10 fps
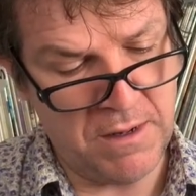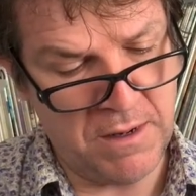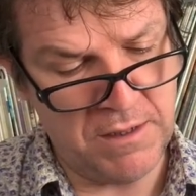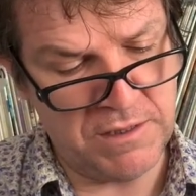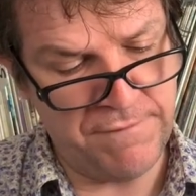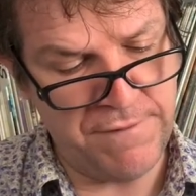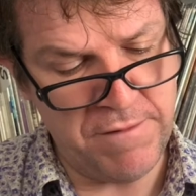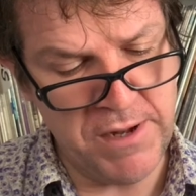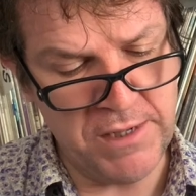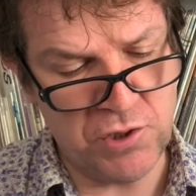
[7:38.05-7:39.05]
it's a
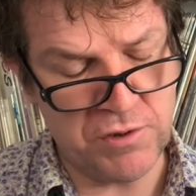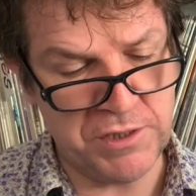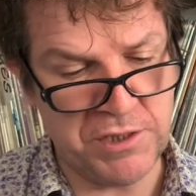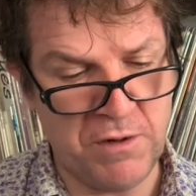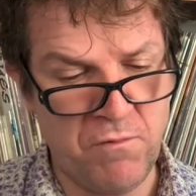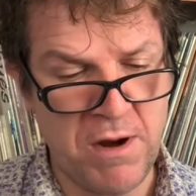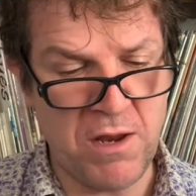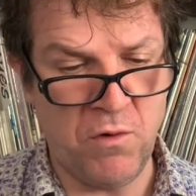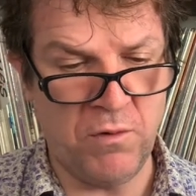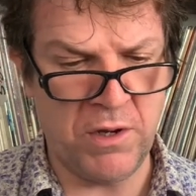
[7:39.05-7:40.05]
very interesting
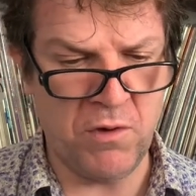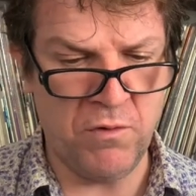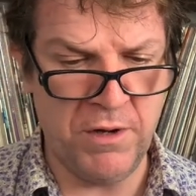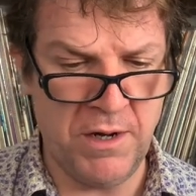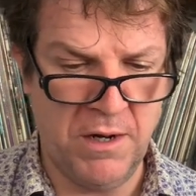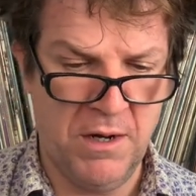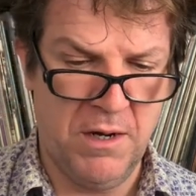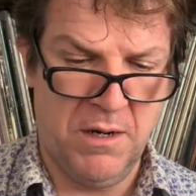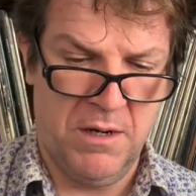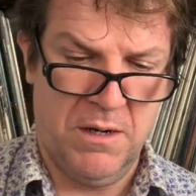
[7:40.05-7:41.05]
record. I got it
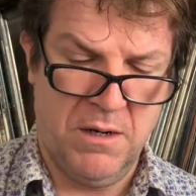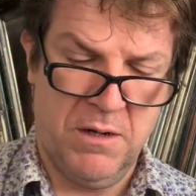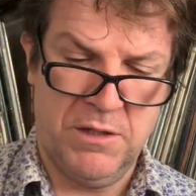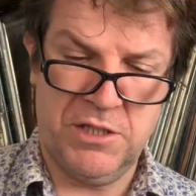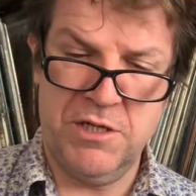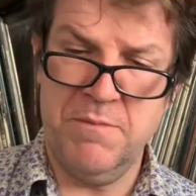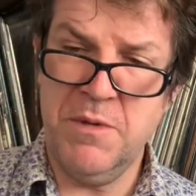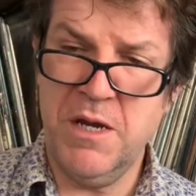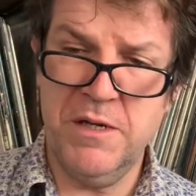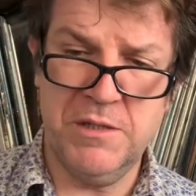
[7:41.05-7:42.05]
some
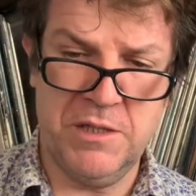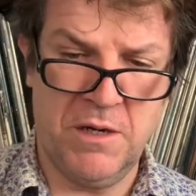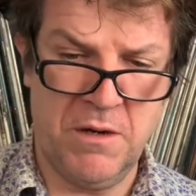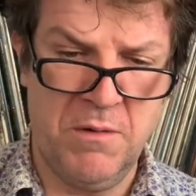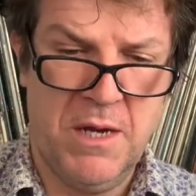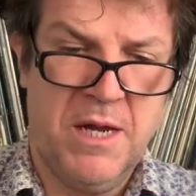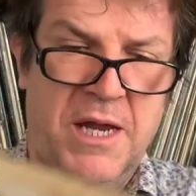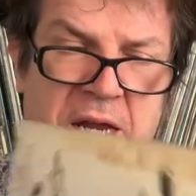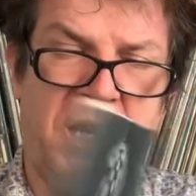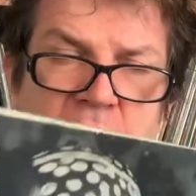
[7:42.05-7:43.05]
years ago.
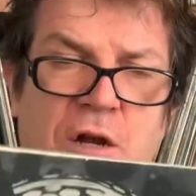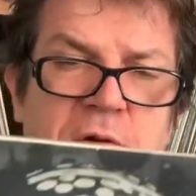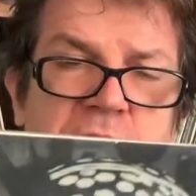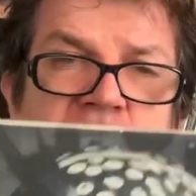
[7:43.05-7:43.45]
It includes a